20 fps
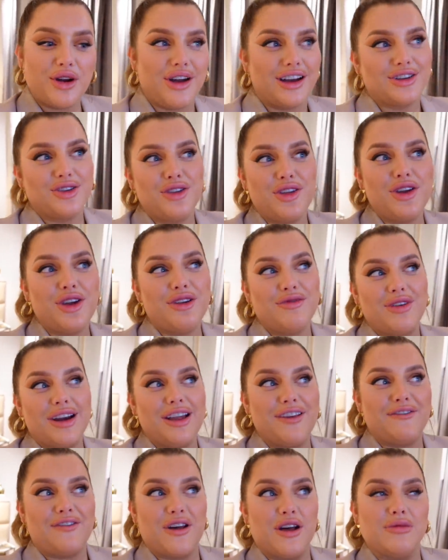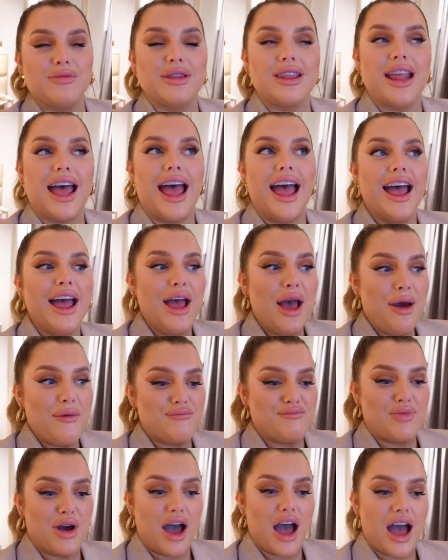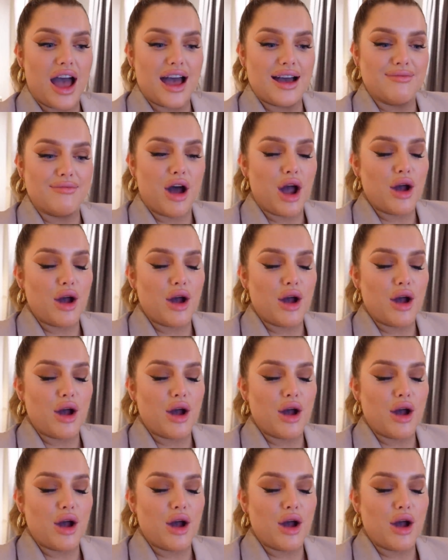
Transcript: I don't think you can really film in there, but um,